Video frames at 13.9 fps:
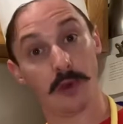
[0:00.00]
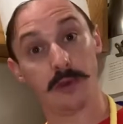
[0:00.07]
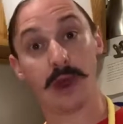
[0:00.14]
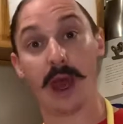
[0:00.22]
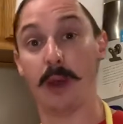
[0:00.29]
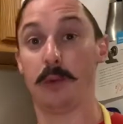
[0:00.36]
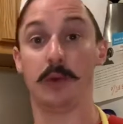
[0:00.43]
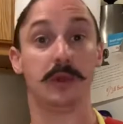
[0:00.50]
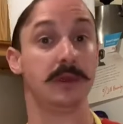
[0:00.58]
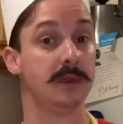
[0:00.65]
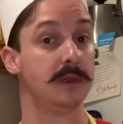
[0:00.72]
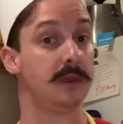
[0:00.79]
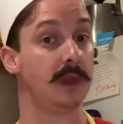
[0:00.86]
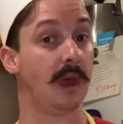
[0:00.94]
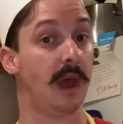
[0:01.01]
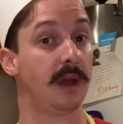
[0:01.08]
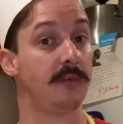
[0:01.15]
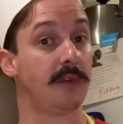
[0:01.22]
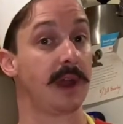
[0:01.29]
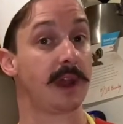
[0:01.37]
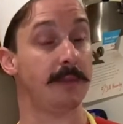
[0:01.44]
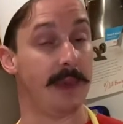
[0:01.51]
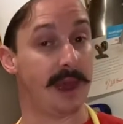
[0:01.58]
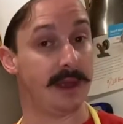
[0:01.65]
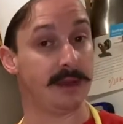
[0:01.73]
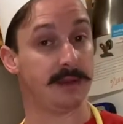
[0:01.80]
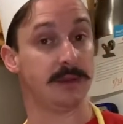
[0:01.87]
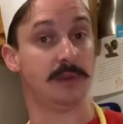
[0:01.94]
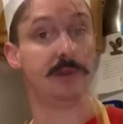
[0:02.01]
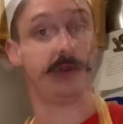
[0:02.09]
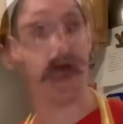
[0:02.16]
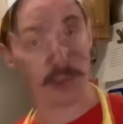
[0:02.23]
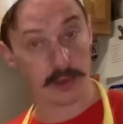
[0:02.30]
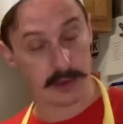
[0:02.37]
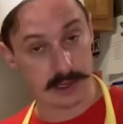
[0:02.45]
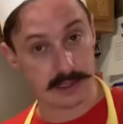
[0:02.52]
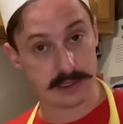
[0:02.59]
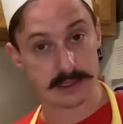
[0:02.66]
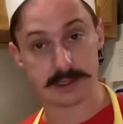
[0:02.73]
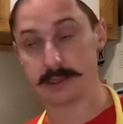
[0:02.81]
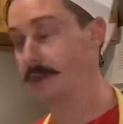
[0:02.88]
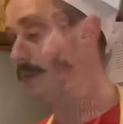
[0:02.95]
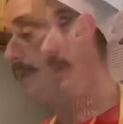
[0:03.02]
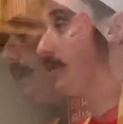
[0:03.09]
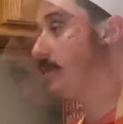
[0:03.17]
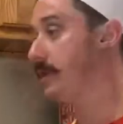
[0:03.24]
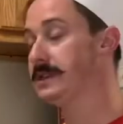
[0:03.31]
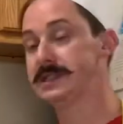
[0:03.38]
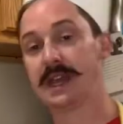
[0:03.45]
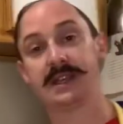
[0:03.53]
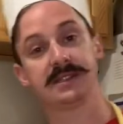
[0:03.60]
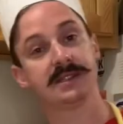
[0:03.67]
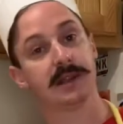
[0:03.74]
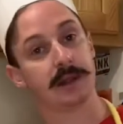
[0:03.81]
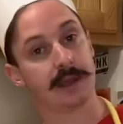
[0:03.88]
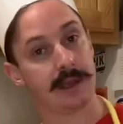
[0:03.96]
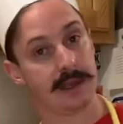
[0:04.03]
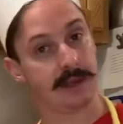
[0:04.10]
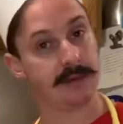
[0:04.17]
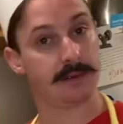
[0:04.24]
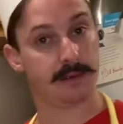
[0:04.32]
I wouldn't recommend shredded cheese. Shredded cheese has silicate